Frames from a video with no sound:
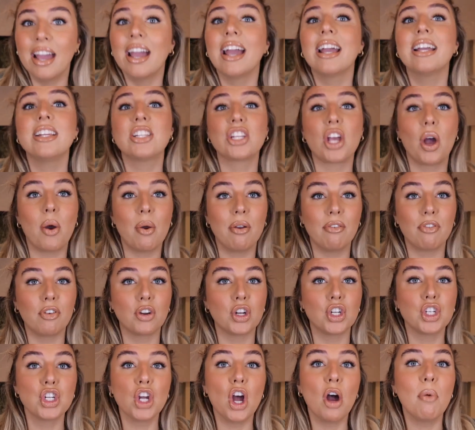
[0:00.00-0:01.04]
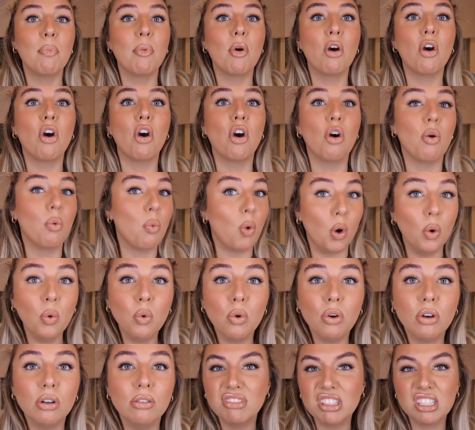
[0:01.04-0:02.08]
is going for a shop or a
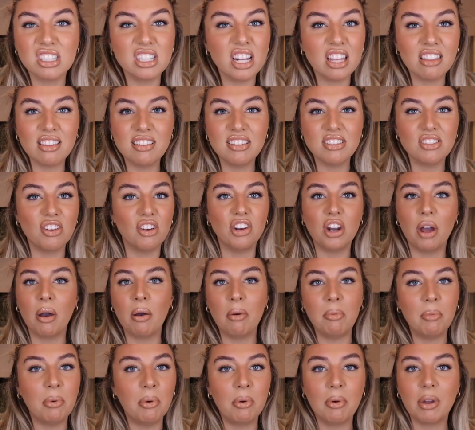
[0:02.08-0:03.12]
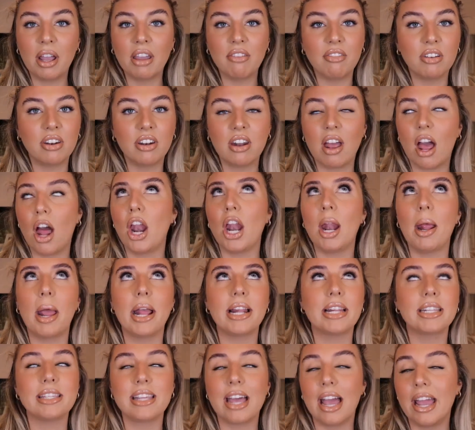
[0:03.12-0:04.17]
walk, stick this on. No one will even
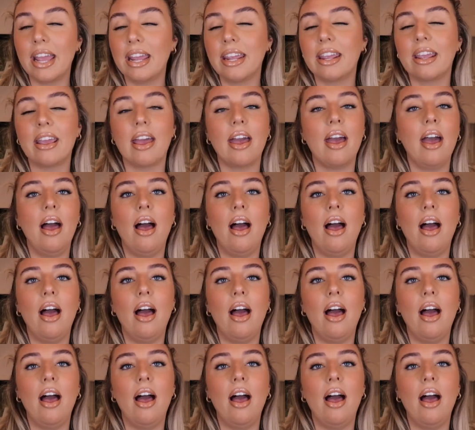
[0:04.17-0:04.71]
take